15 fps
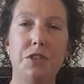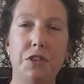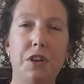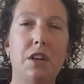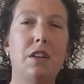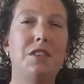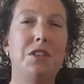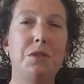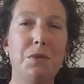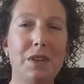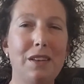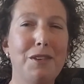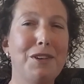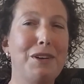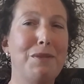you're going to do it
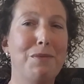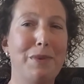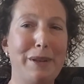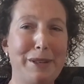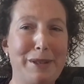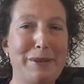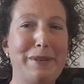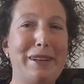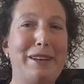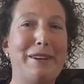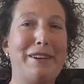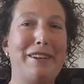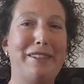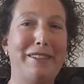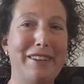and you're going to redo it and you're
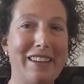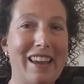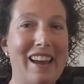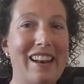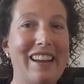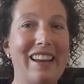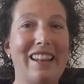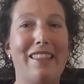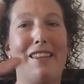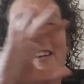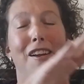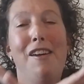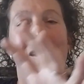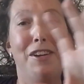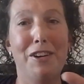going to look at it and
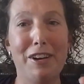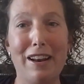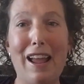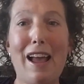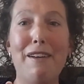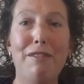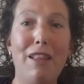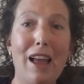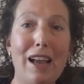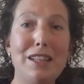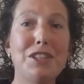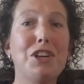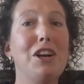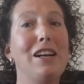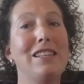then you're going to have
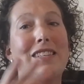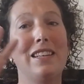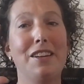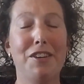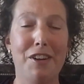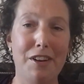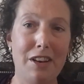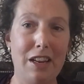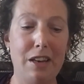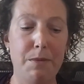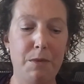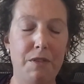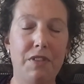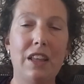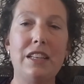lines crossing and you're going to need to
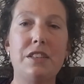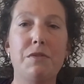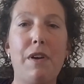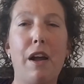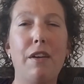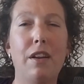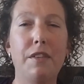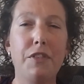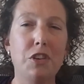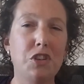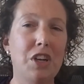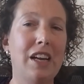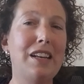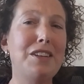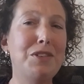move things around. And if you're
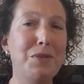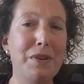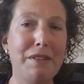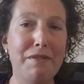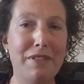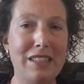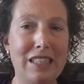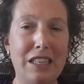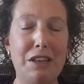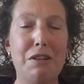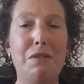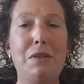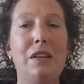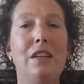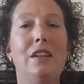trying to do it in
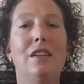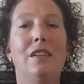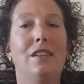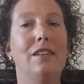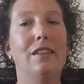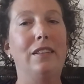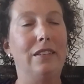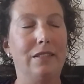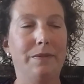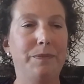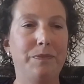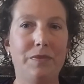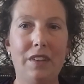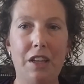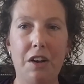Visio, um,
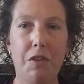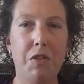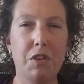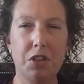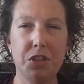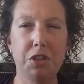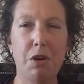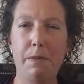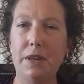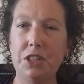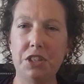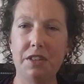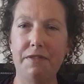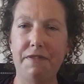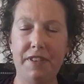you know, there's so
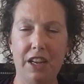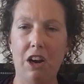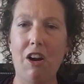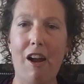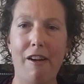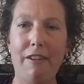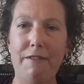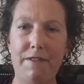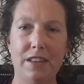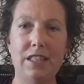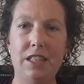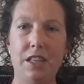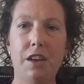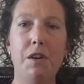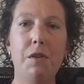much to figure out in
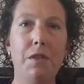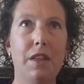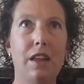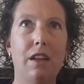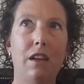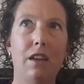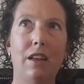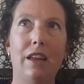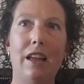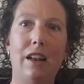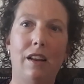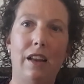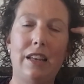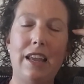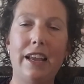Visio that
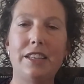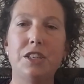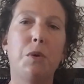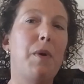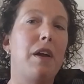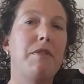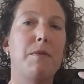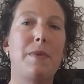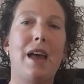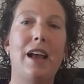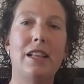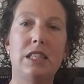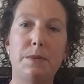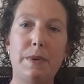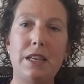it takes away from the
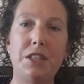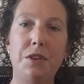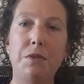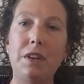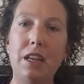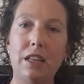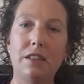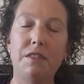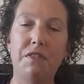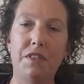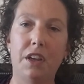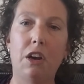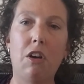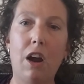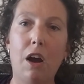headspace you need to
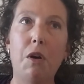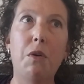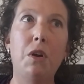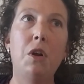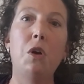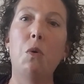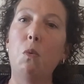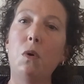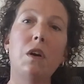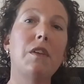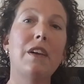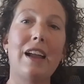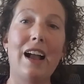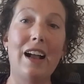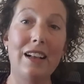figure out what are
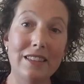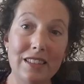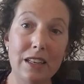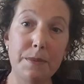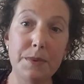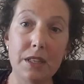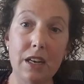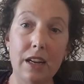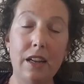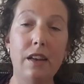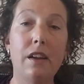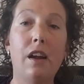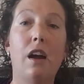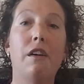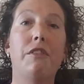the concepts that I need
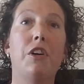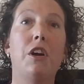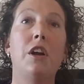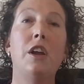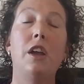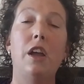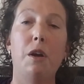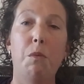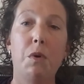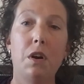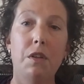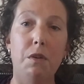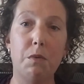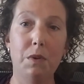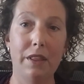to cover and what
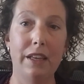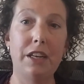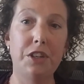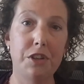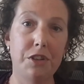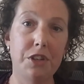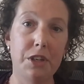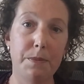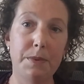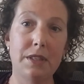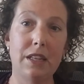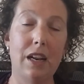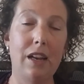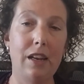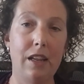are the relationships
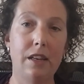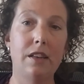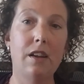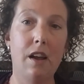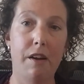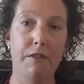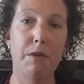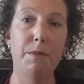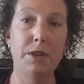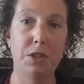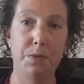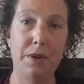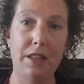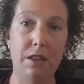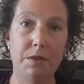that I need to cover
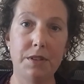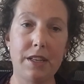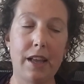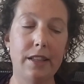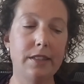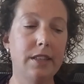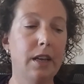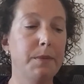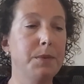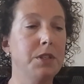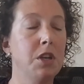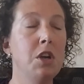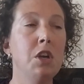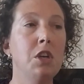between those concepts.